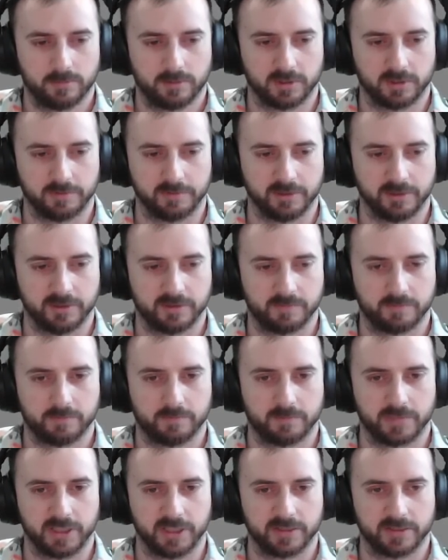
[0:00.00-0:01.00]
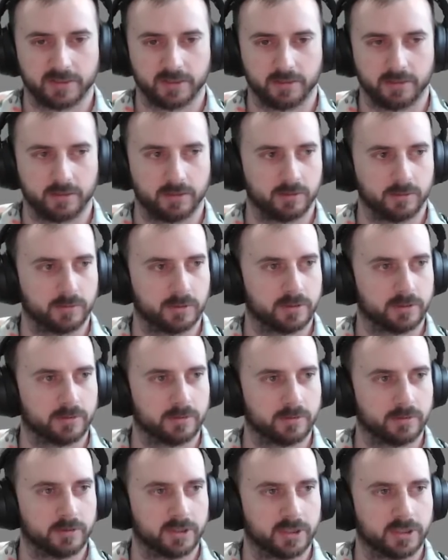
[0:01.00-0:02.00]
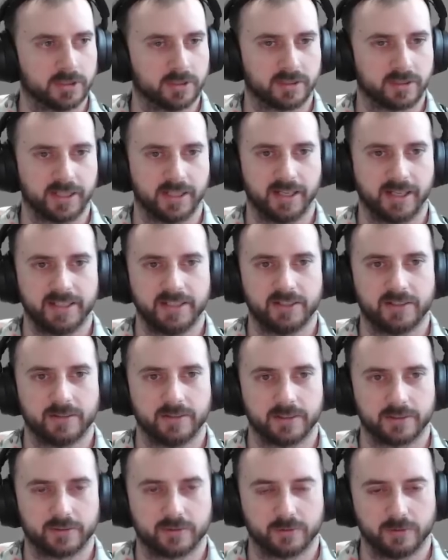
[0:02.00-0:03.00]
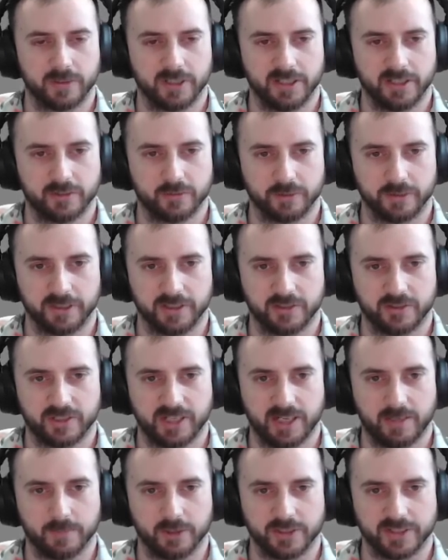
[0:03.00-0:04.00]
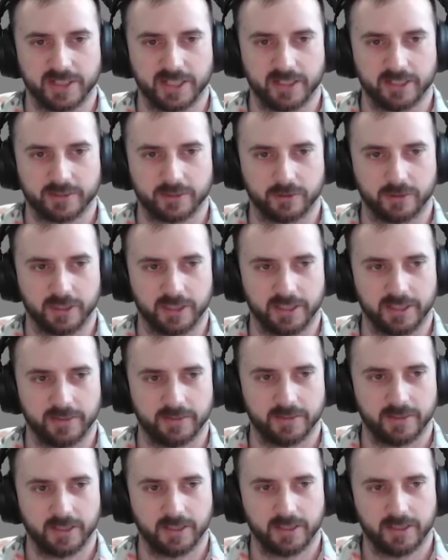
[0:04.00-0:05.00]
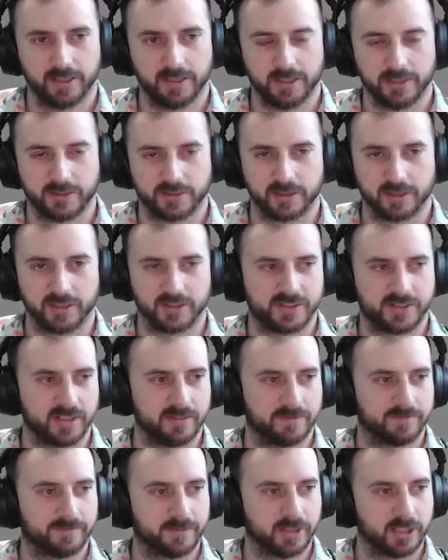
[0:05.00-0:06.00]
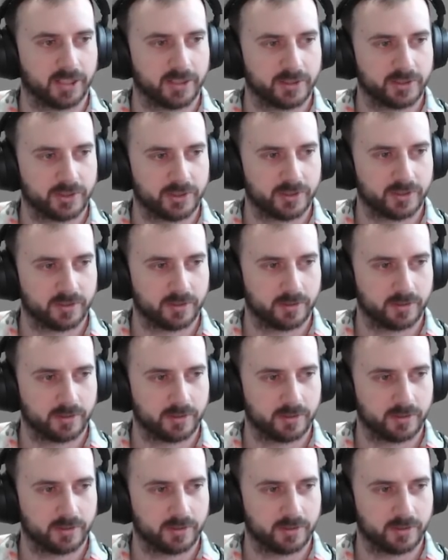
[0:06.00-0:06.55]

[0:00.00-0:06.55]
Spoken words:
Let me just pass that all the way through there. Okay, I extruded each one of these chambers out so that it's going to sit flush